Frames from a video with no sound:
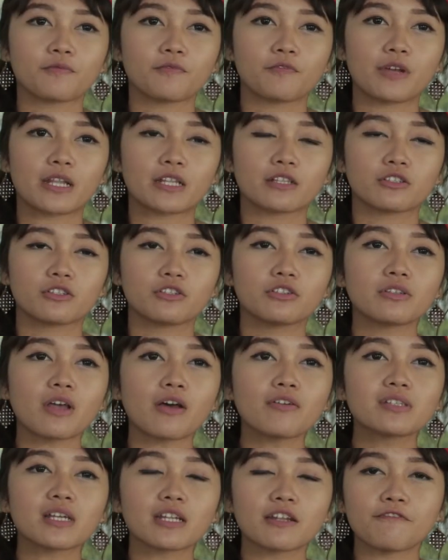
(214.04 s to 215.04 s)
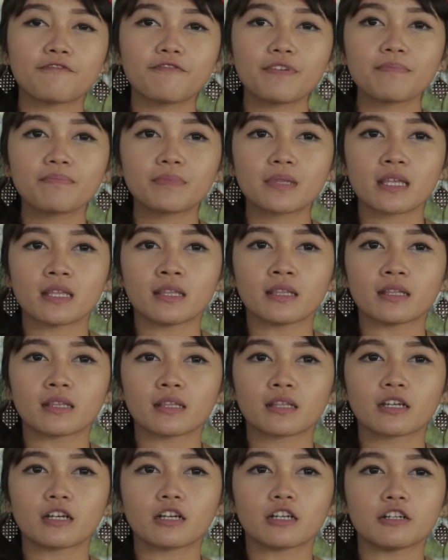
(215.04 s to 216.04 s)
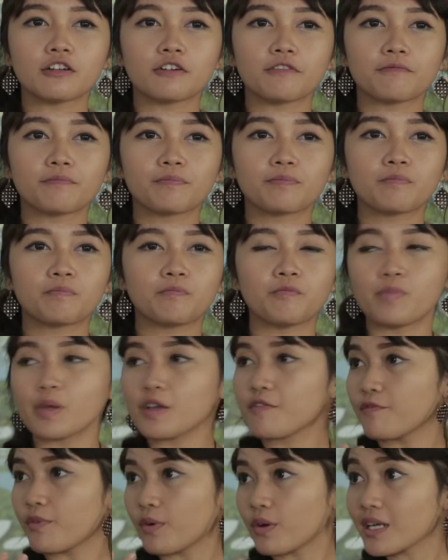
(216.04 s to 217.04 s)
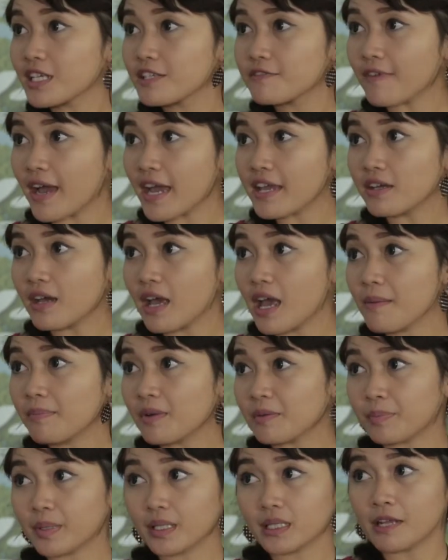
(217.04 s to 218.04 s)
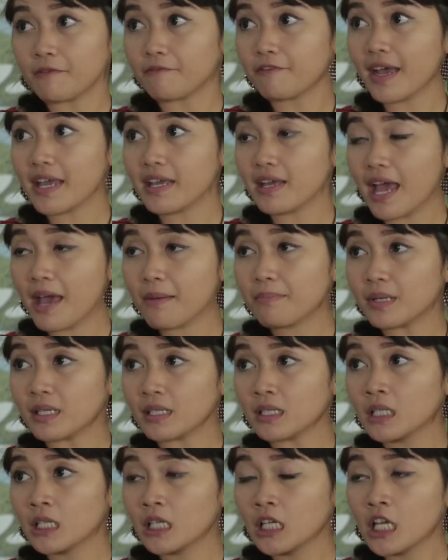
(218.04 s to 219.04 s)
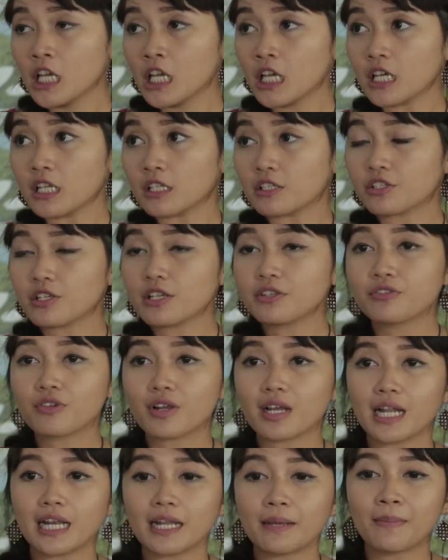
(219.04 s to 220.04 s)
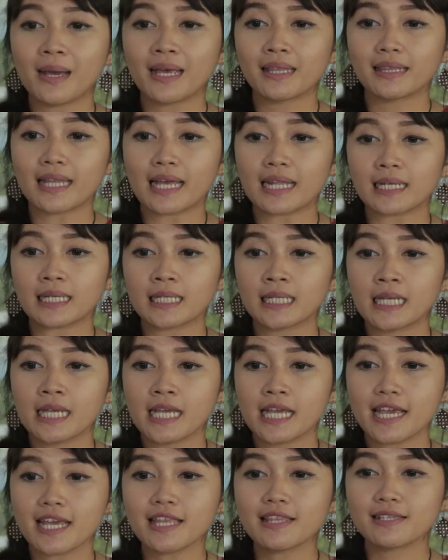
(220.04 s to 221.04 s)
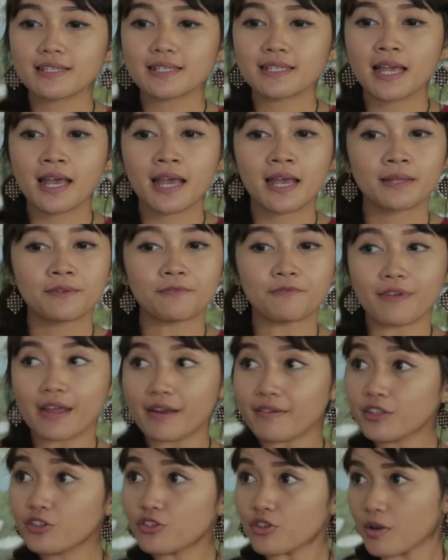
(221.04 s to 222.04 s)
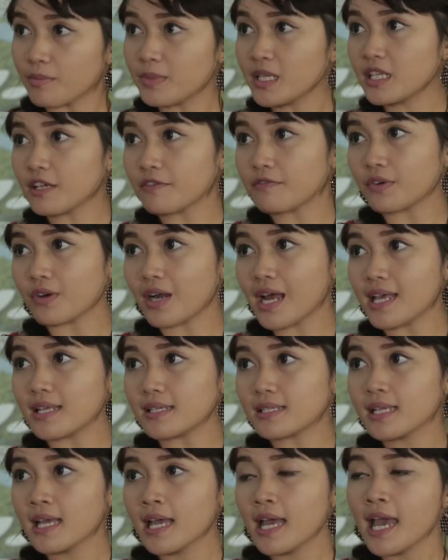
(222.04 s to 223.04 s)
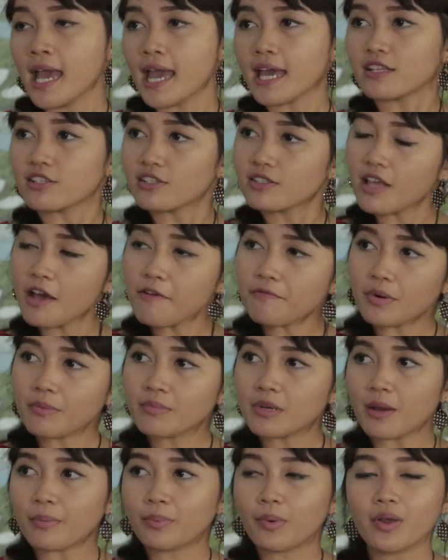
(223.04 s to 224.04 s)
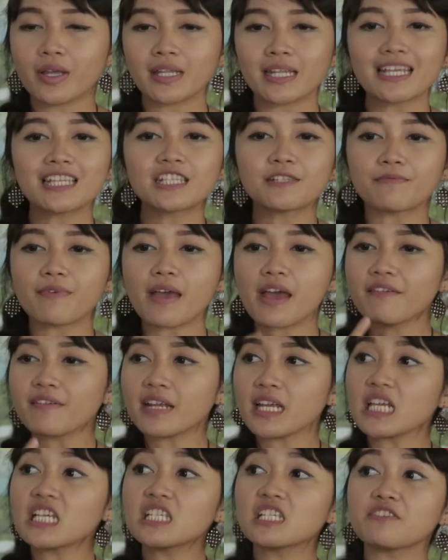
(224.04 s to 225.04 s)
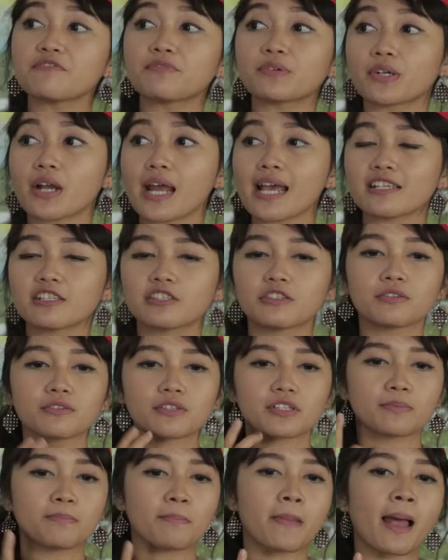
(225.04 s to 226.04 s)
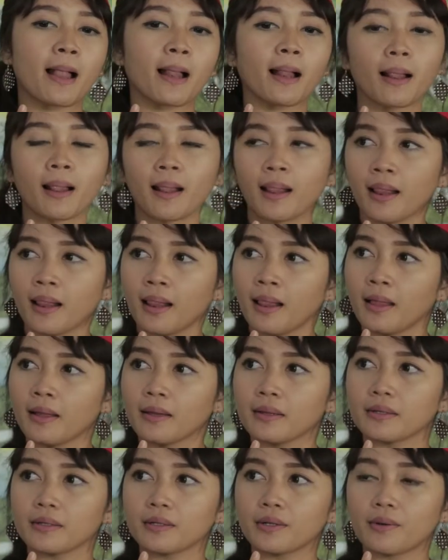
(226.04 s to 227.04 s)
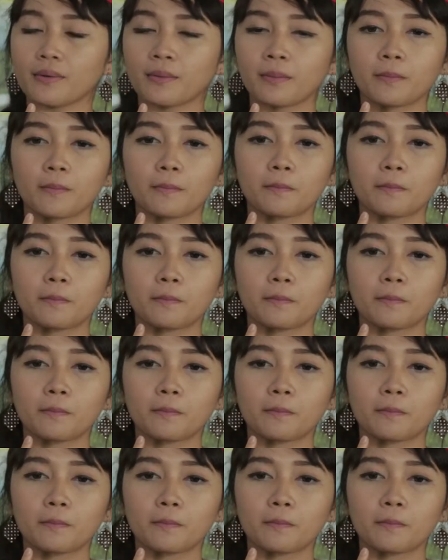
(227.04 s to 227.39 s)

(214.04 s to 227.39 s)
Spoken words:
When 2015, the big forest fire happened, peatland fire happened in central Kalimantan, it's very traumatic for us. And start from that point, it's very easy for us to smell, you know,